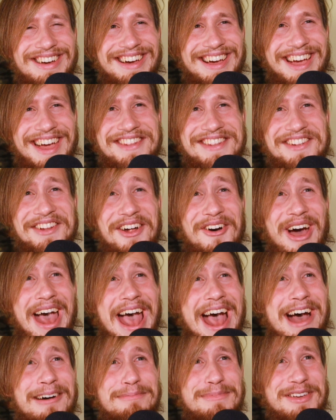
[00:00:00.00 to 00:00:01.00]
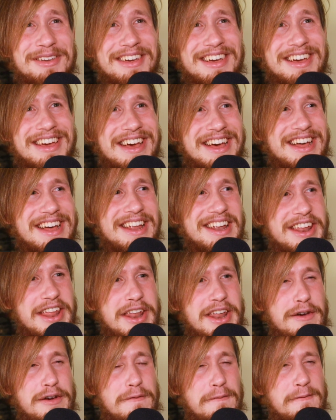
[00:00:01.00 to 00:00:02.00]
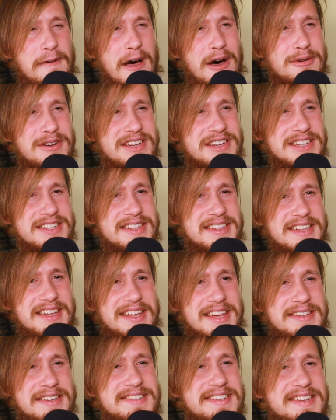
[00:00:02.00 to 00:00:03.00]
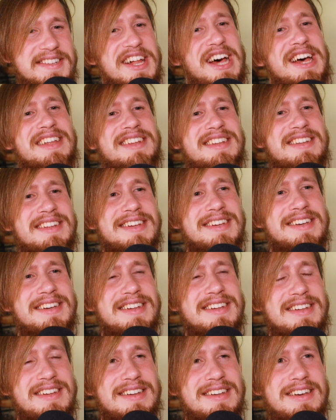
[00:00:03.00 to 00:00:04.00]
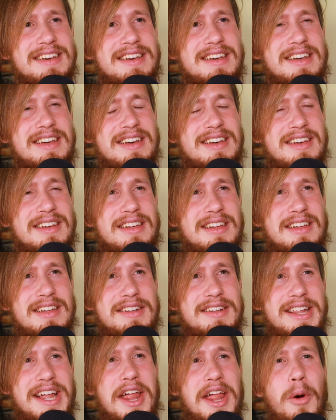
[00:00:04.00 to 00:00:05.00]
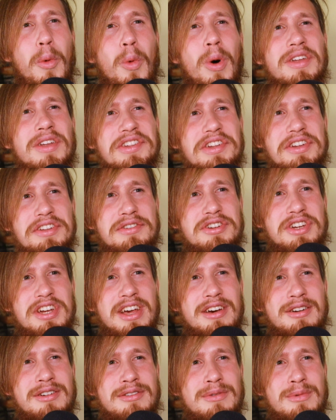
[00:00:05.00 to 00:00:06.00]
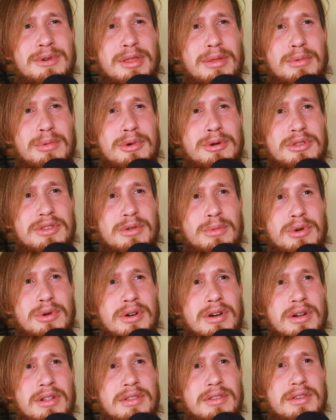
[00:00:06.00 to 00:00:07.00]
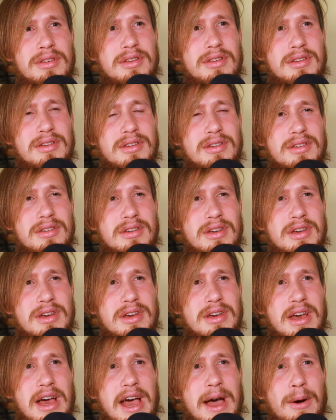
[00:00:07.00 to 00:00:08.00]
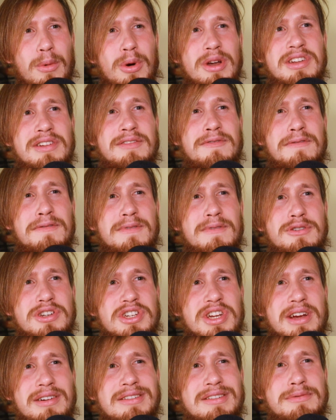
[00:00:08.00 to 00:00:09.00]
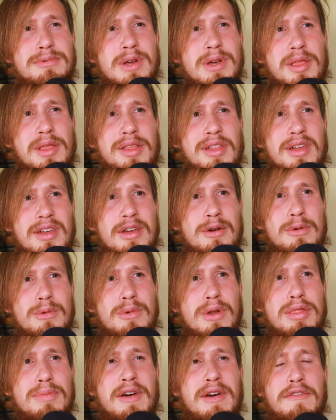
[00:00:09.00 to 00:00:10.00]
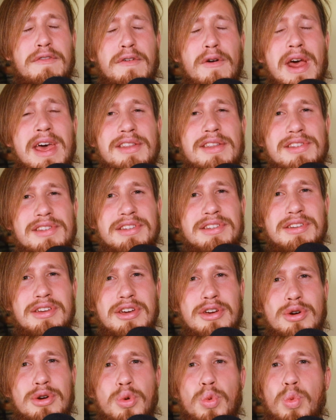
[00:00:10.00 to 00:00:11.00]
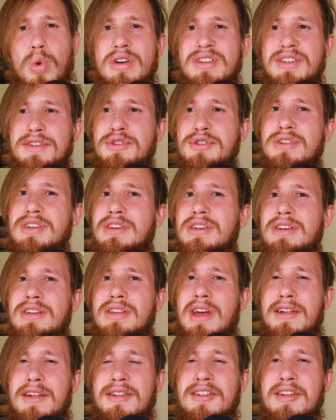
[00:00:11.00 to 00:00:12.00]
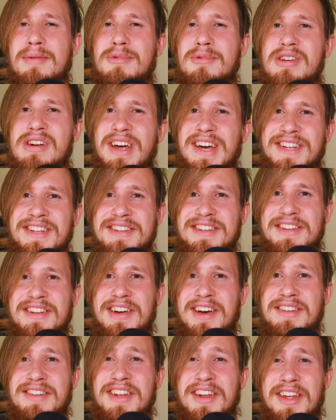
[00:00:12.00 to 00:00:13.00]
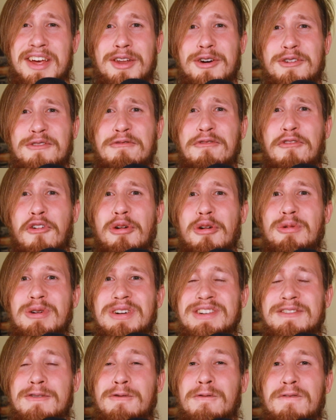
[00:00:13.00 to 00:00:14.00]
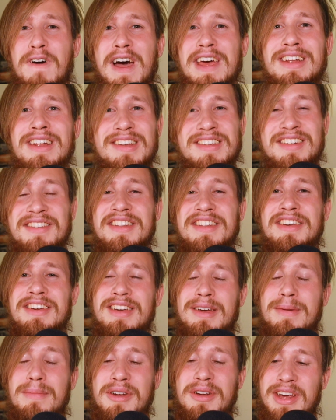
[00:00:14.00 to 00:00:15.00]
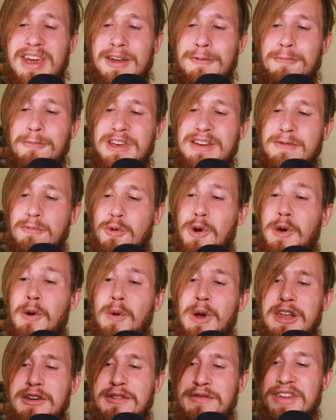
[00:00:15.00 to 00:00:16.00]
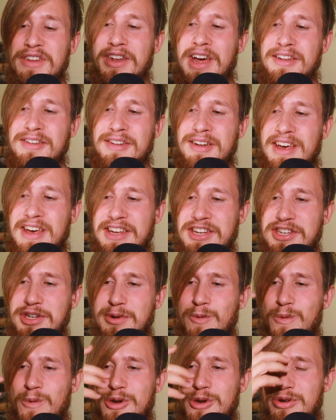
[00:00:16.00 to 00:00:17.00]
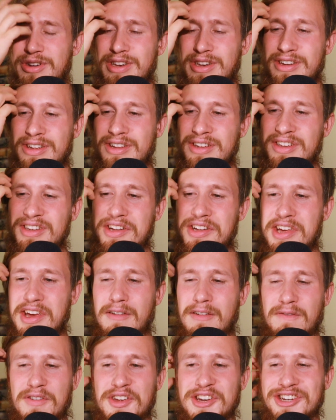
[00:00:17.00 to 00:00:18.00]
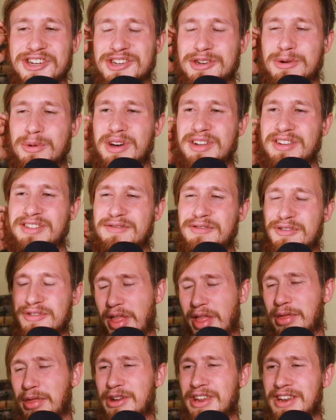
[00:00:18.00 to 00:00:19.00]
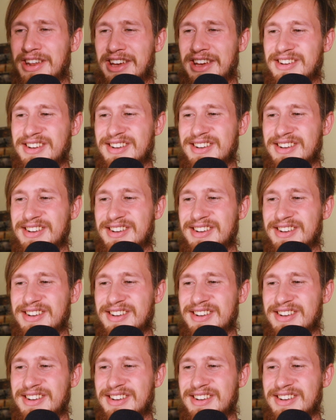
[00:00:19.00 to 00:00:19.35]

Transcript: and so happy that I found this insight that I wanted to share it with the world. I wanted to share it with my friend who was doing a similar exercise, and I looked forward to finally seeing him again. We lived in isolation during this vision quest for 3 days.